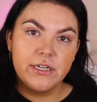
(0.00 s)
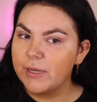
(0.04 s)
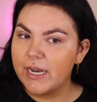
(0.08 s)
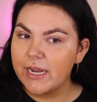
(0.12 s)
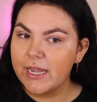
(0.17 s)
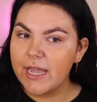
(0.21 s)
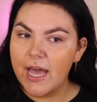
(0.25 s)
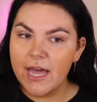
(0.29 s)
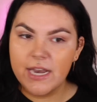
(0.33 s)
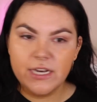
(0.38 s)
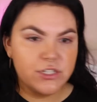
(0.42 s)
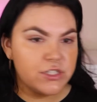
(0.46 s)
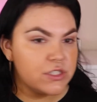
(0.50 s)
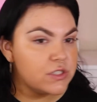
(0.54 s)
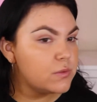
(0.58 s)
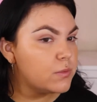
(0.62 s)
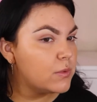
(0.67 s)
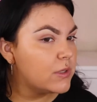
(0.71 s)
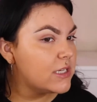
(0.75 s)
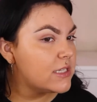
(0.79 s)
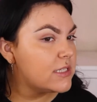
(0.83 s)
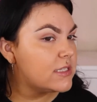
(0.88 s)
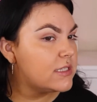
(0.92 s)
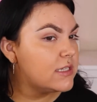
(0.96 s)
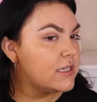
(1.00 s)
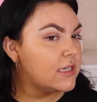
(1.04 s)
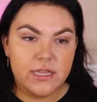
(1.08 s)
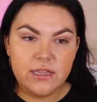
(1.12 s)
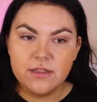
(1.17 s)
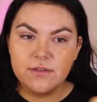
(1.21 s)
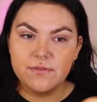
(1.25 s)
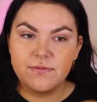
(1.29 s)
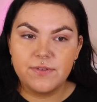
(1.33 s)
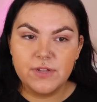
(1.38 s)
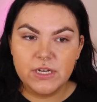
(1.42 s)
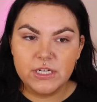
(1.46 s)
But I kind of just want to see
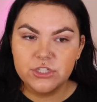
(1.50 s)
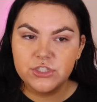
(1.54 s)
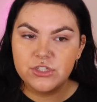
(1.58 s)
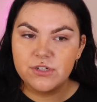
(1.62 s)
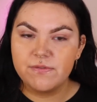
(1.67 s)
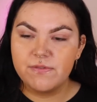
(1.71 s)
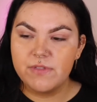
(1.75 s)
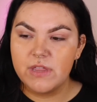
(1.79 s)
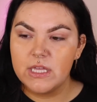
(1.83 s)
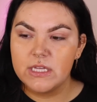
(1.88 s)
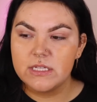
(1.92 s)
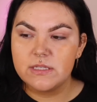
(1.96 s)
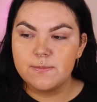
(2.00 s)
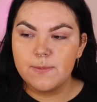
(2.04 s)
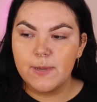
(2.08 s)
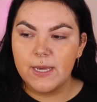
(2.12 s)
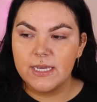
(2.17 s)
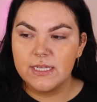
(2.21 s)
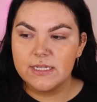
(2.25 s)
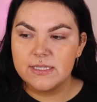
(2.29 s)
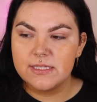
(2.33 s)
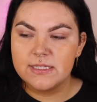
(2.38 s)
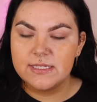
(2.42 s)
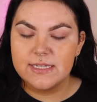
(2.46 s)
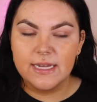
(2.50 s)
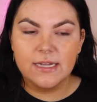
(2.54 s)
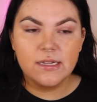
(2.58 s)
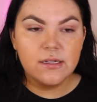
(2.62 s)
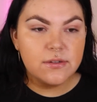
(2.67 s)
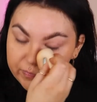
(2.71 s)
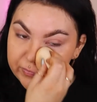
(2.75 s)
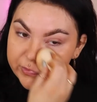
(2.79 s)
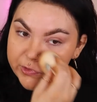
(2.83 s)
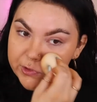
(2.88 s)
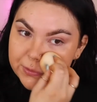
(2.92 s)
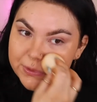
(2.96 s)
the finish of this by
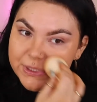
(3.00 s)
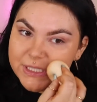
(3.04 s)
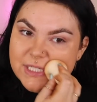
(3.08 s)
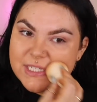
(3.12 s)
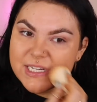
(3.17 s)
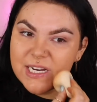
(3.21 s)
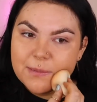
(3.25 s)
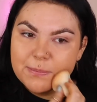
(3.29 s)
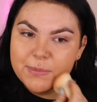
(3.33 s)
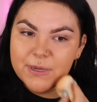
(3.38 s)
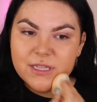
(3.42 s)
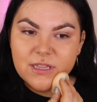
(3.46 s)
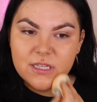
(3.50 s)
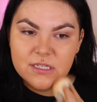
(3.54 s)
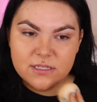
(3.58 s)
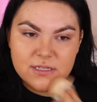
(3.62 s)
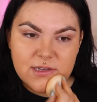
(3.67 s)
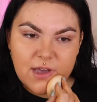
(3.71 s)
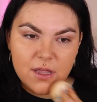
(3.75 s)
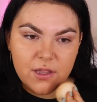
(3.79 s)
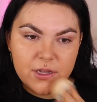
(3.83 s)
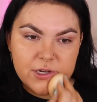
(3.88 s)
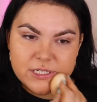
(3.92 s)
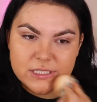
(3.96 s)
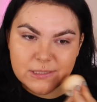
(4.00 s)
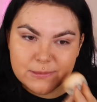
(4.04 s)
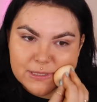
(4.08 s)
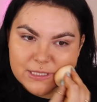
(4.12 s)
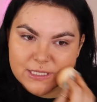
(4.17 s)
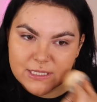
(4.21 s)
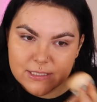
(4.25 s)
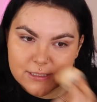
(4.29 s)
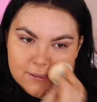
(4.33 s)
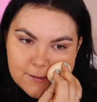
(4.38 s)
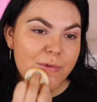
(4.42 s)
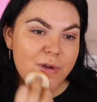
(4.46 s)
itself. And the reason I picked this color is
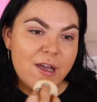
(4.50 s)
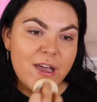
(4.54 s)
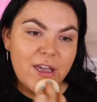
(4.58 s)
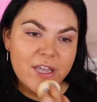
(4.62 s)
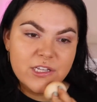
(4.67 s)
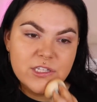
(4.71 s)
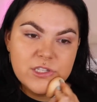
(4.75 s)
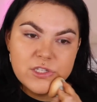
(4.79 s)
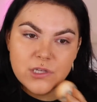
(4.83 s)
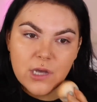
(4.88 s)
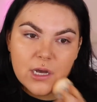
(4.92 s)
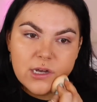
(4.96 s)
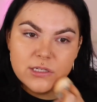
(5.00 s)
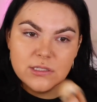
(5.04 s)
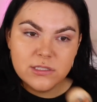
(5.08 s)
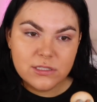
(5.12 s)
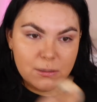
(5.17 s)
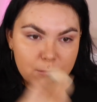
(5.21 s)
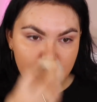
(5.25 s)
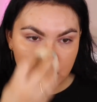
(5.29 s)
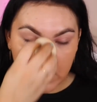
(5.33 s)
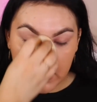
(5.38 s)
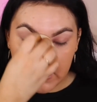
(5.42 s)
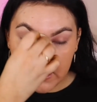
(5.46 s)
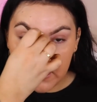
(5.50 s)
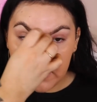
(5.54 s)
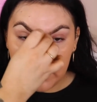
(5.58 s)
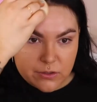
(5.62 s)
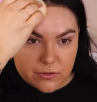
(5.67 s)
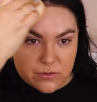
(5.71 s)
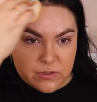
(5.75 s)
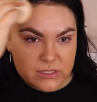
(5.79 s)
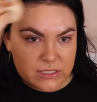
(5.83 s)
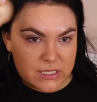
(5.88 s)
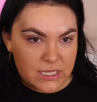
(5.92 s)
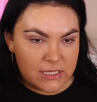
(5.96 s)
because I saw someone
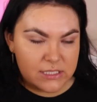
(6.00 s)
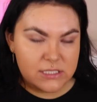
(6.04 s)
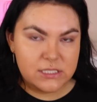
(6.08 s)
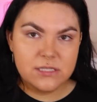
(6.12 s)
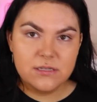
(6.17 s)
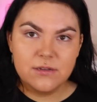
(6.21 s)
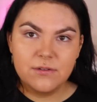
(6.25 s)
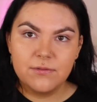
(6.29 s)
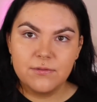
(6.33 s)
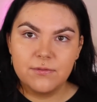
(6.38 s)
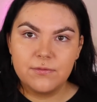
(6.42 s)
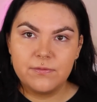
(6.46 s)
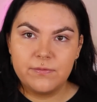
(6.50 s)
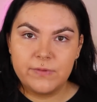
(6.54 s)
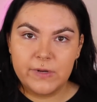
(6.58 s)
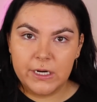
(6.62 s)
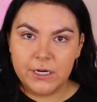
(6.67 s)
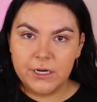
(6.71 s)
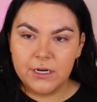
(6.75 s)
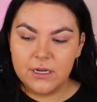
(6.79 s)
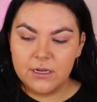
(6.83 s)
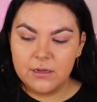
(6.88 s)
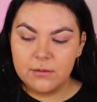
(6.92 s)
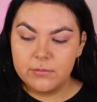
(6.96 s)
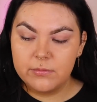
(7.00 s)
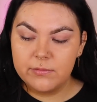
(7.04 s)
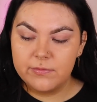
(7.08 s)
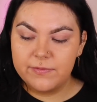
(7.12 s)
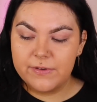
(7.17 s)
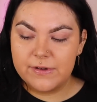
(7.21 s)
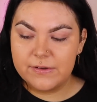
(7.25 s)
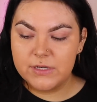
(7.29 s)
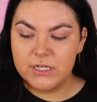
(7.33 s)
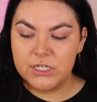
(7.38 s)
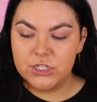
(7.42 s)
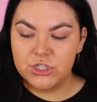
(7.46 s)
use this very
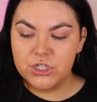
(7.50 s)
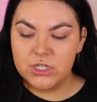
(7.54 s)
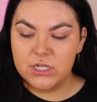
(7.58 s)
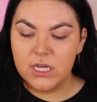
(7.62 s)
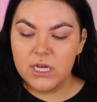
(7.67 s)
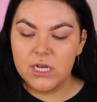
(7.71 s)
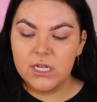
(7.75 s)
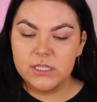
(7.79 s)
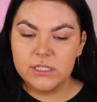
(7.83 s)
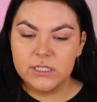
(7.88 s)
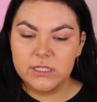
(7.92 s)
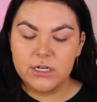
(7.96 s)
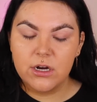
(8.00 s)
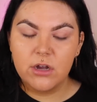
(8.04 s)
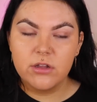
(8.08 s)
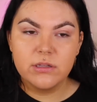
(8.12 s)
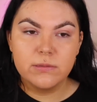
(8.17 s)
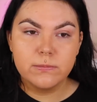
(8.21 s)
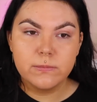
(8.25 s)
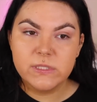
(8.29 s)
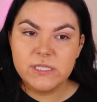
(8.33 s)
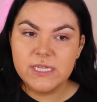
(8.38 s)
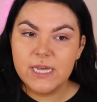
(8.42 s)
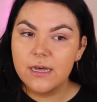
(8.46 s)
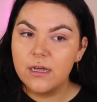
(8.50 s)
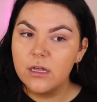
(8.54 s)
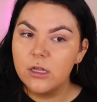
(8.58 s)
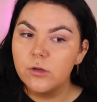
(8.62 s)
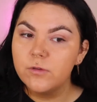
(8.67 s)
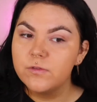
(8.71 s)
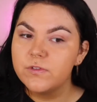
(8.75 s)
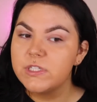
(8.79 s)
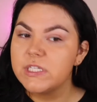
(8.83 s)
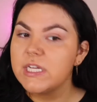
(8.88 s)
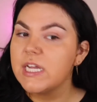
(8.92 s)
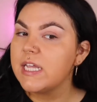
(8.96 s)
foundation color on
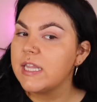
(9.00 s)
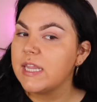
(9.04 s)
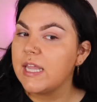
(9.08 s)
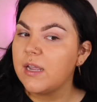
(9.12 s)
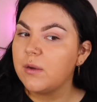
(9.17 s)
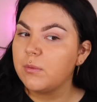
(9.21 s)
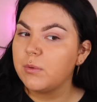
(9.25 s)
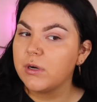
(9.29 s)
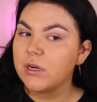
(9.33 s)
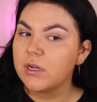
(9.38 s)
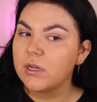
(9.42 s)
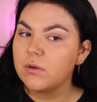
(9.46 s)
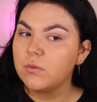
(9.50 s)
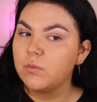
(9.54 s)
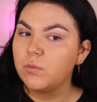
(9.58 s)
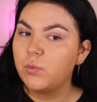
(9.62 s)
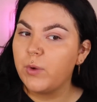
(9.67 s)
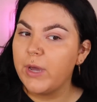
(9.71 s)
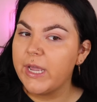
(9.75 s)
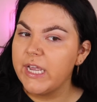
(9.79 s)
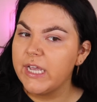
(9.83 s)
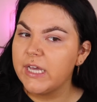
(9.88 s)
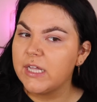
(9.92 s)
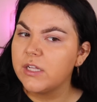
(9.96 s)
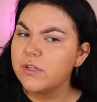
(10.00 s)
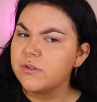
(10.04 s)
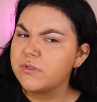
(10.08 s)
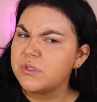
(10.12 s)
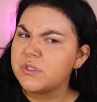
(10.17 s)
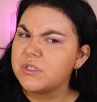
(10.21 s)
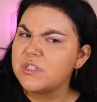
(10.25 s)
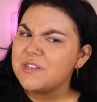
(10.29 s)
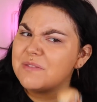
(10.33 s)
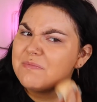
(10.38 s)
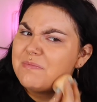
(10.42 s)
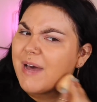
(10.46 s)
themselves and they were way
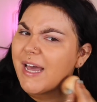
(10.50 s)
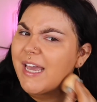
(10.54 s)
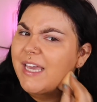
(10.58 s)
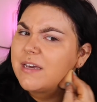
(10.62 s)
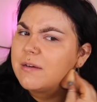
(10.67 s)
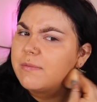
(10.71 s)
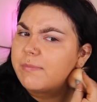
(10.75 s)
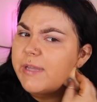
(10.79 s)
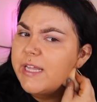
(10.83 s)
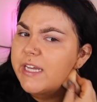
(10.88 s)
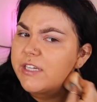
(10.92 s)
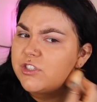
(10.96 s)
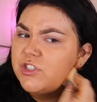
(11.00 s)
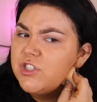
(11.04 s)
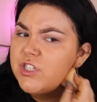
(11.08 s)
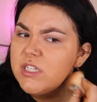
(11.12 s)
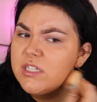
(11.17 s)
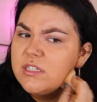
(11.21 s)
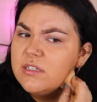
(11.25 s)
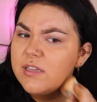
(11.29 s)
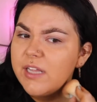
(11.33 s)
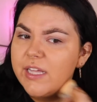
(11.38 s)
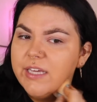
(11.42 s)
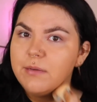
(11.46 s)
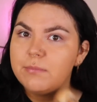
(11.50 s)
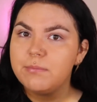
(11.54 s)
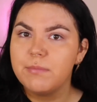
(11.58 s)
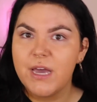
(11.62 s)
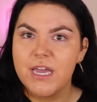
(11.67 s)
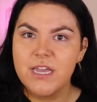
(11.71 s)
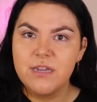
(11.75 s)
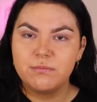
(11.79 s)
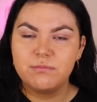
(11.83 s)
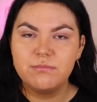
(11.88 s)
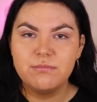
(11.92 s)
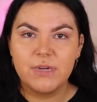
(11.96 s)
closer to my complexion, like
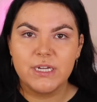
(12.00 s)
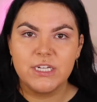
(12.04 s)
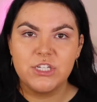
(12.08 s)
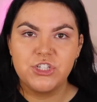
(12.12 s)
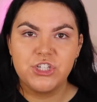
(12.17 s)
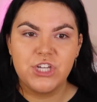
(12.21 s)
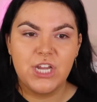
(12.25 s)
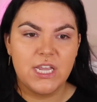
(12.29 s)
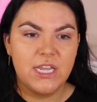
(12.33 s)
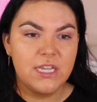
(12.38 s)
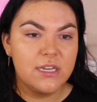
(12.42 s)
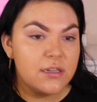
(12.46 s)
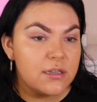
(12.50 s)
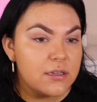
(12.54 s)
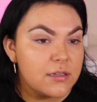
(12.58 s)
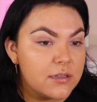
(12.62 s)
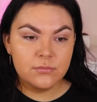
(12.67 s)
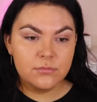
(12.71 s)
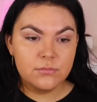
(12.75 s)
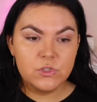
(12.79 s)
my shade.